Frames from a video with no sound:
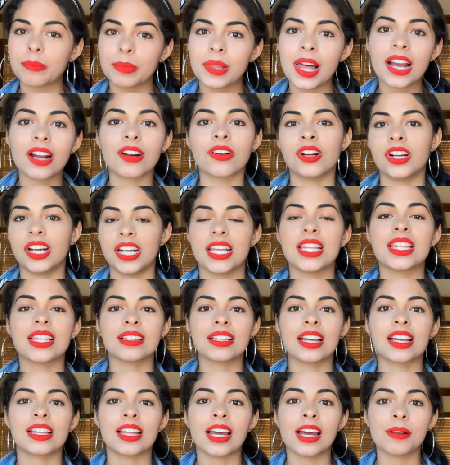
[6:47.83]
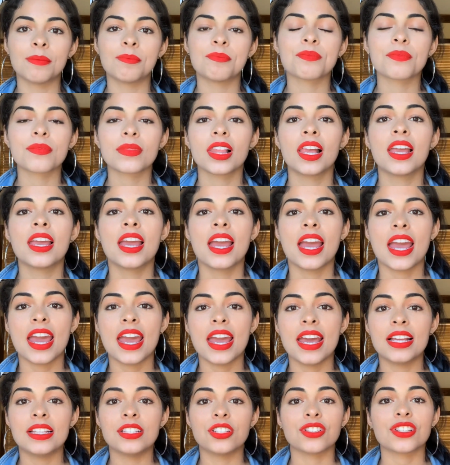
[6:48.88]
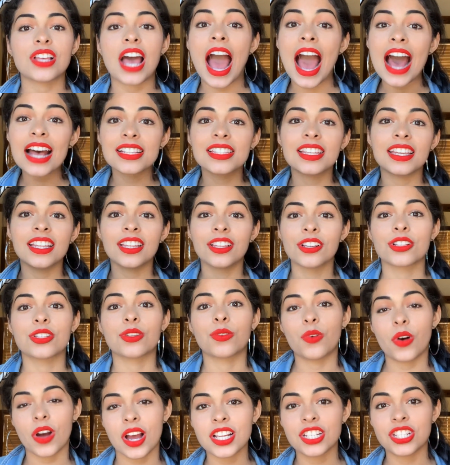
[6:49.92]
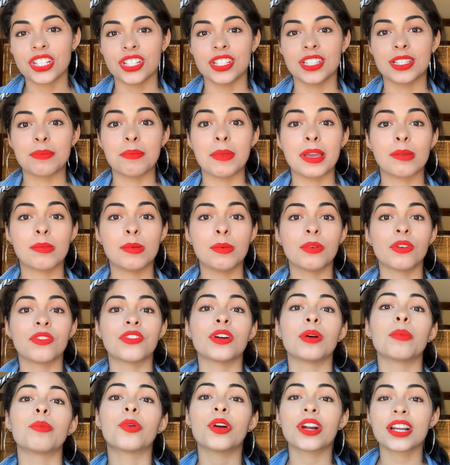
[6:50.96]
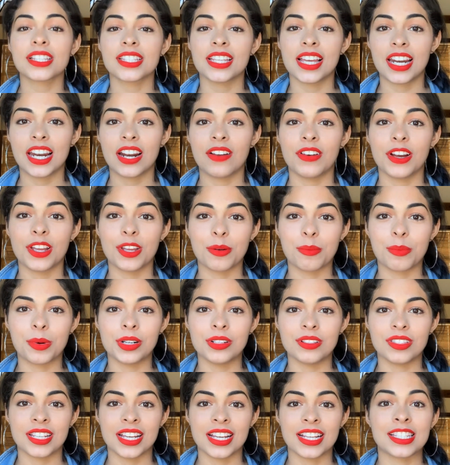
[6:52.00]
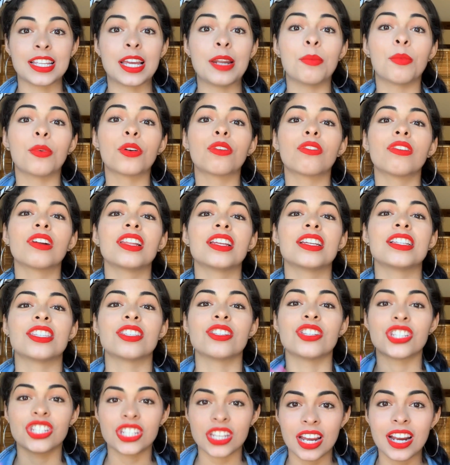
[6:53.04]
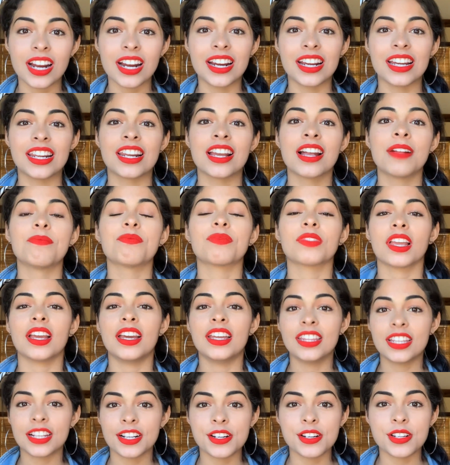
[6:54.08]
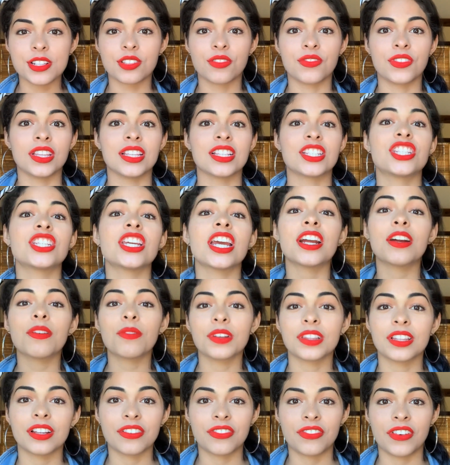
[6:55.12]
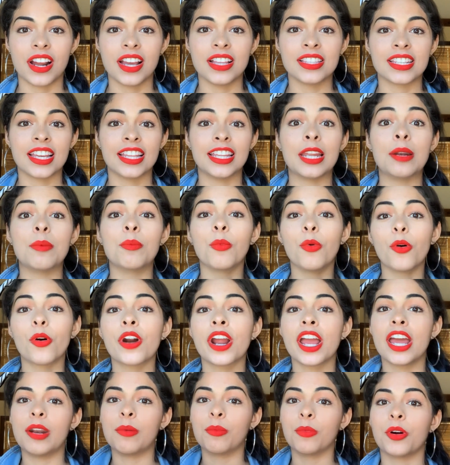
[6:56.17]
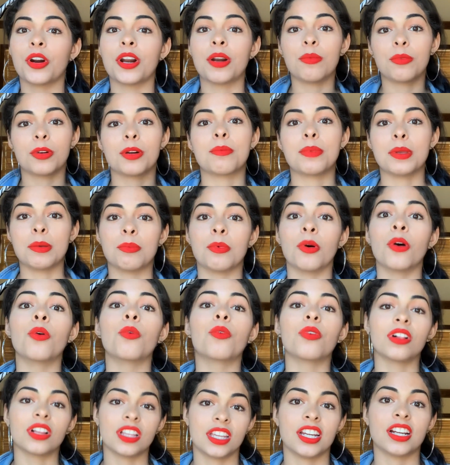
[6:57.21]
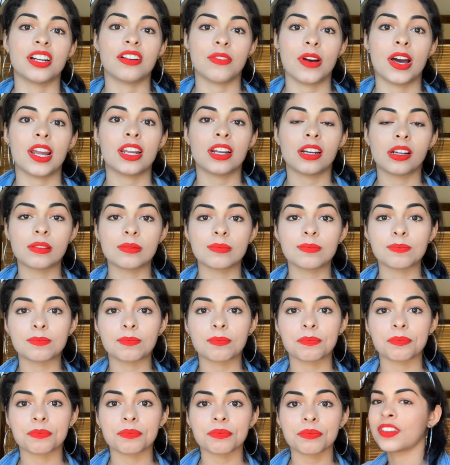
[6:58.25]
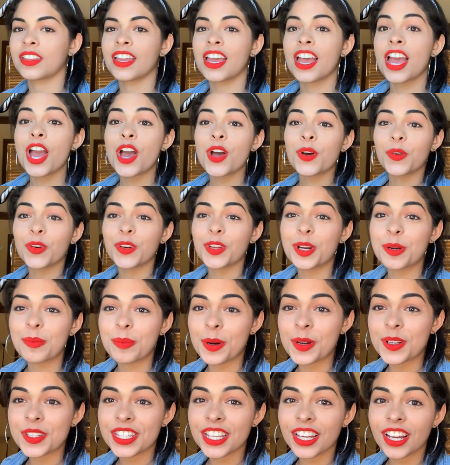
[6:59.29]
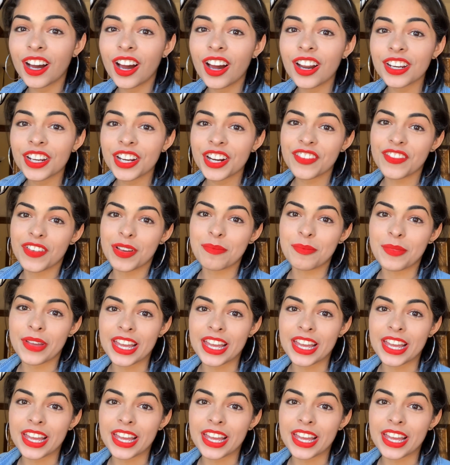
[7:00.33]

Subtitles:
a placard or anything like that. And just asking those questions make people feel more excited about your protest and more willing to share it in their newsfeed, sharing with their friends, and then more and more and more people will hear about it. When you're posting on your event